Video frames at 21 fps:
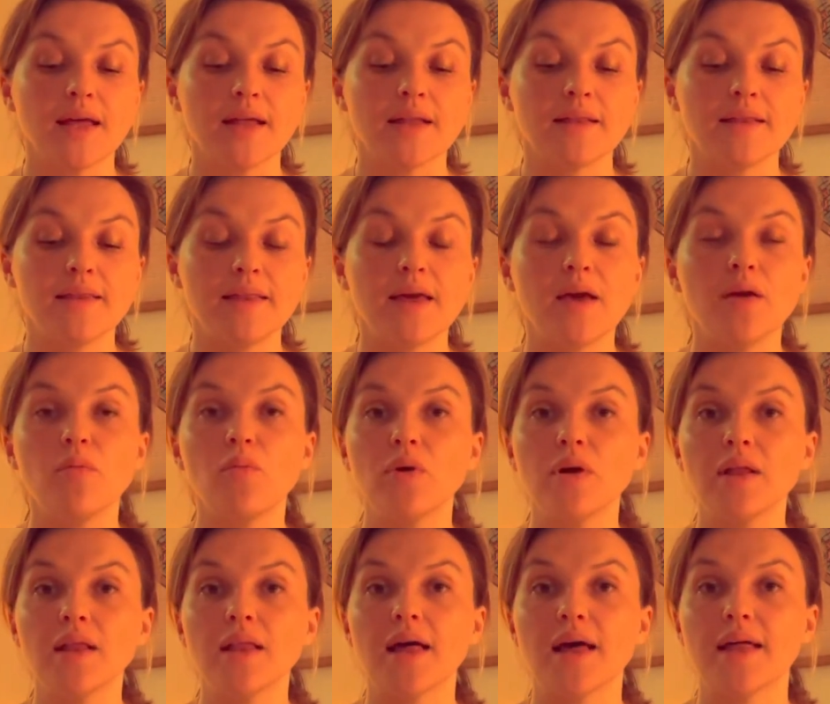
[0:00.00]
They
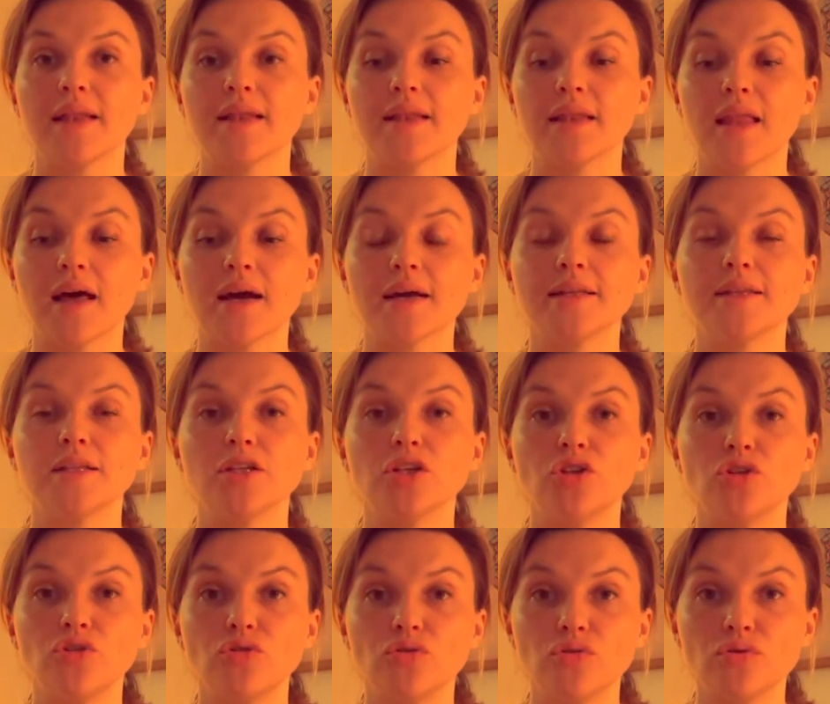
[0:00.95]
will enlighten
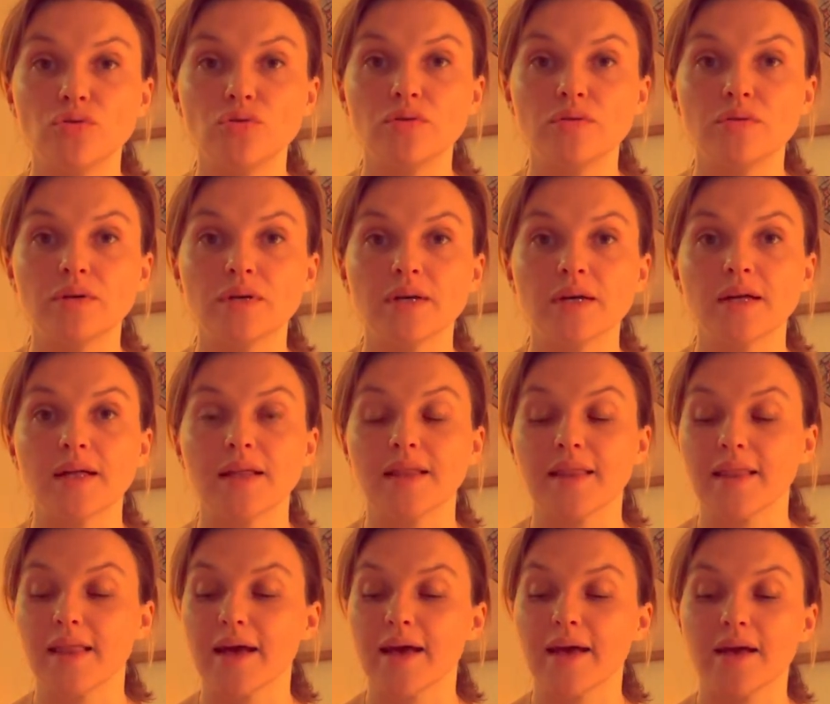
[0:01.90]
you,
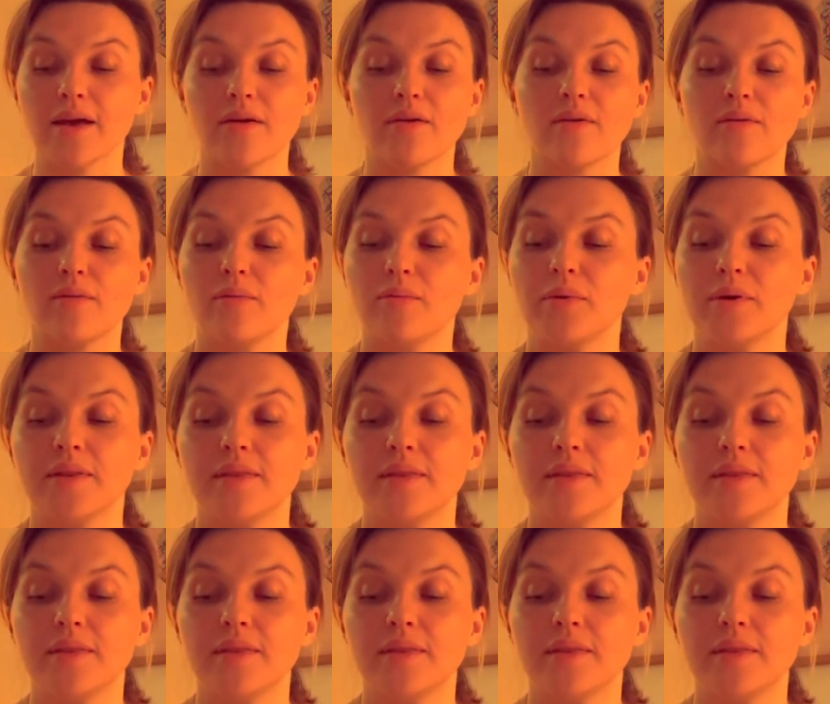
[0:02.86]
like with